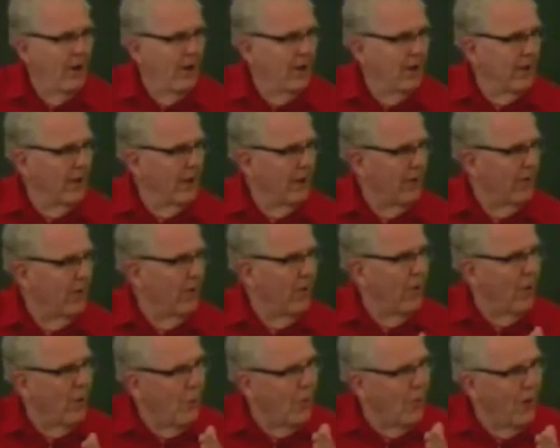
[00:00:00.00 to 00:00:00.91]
You know,
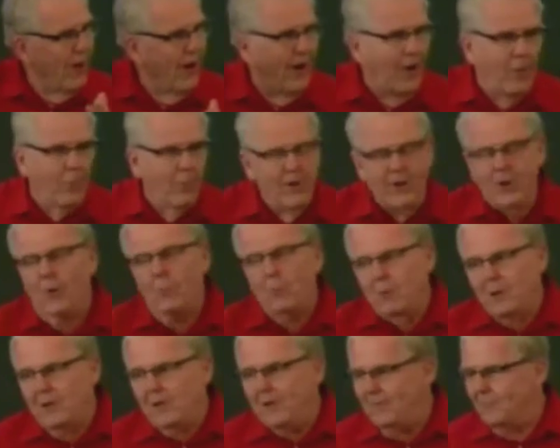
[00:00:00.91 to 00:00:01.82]
we don't
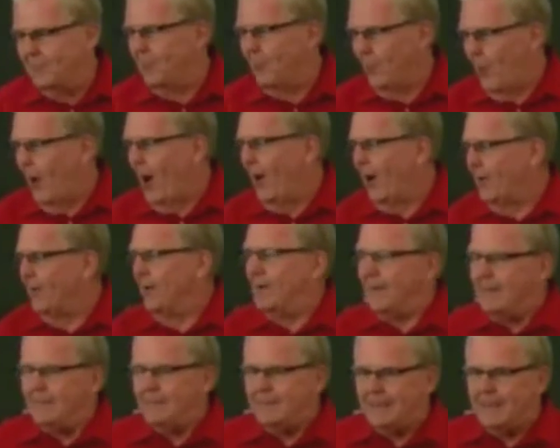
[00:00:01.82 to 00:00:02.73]
believe water
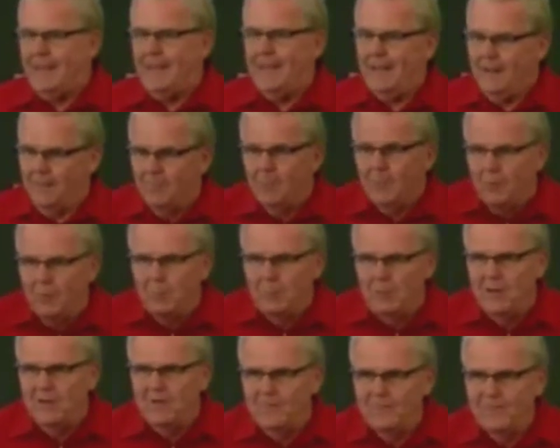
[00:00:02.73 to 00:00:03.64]
is the key. We
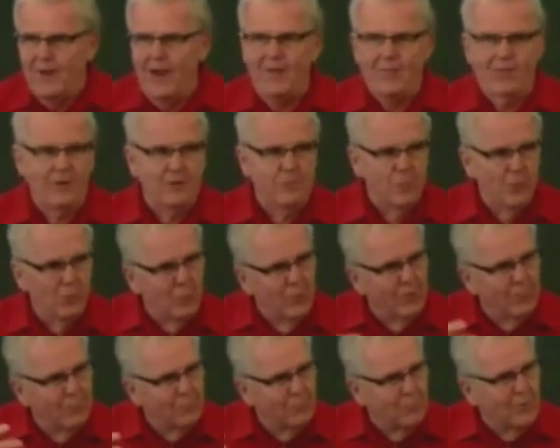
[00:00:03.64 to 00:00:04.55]
believe faith is, but we
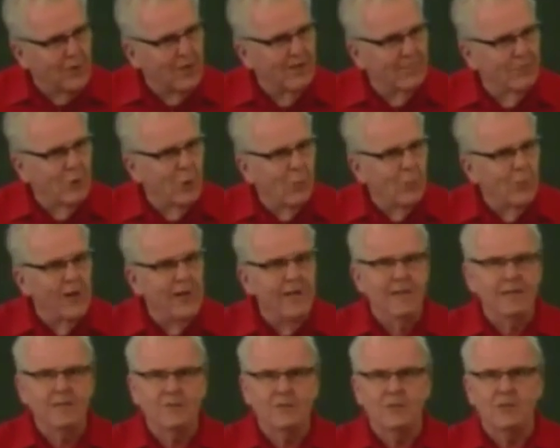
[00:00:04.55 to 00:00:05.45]
believe
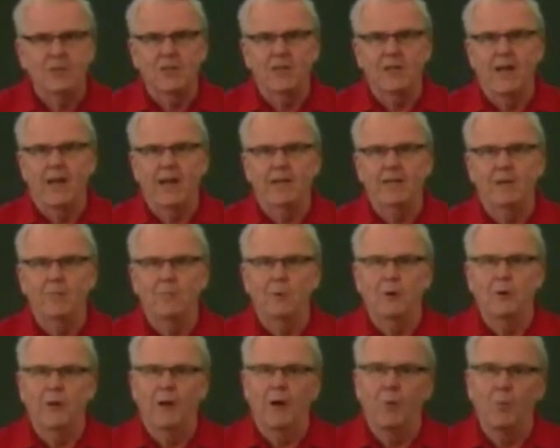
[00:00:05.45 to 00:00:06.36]
obedience is connected
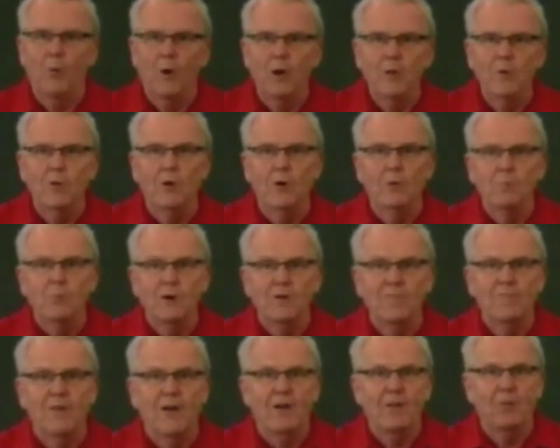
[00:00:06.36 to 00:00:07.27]
with it. One Lord, one
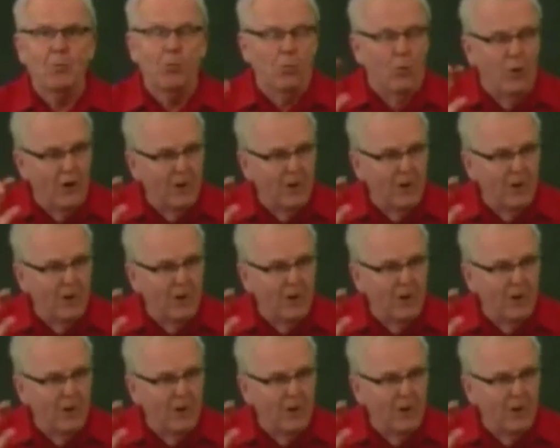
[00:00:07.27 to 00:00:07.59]
faith, one